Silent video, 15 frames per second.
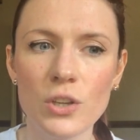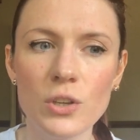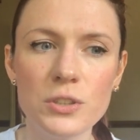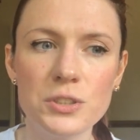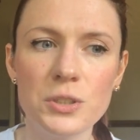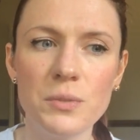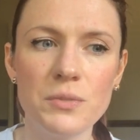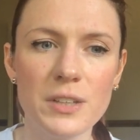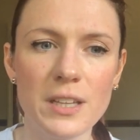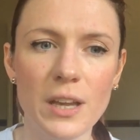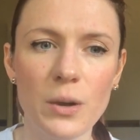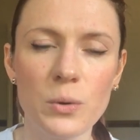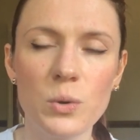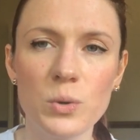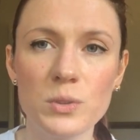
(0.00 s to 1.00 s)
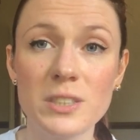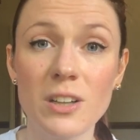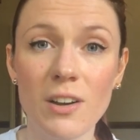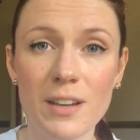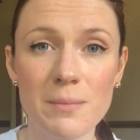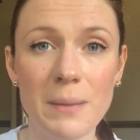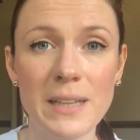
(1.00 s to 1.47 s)
YouTube video called
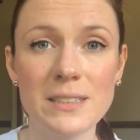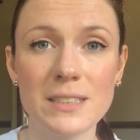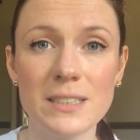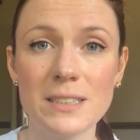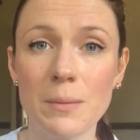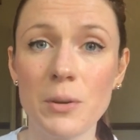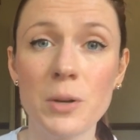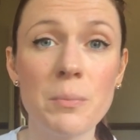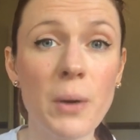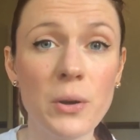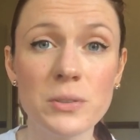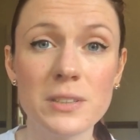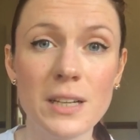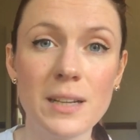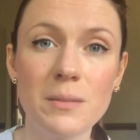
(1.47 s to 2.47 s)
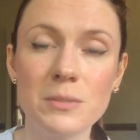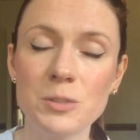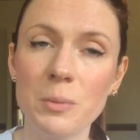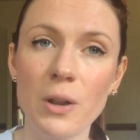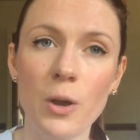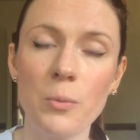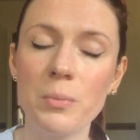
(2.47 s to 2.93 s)
Dying Matters. I'm going to post the
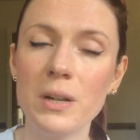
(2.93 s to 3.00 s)
links below.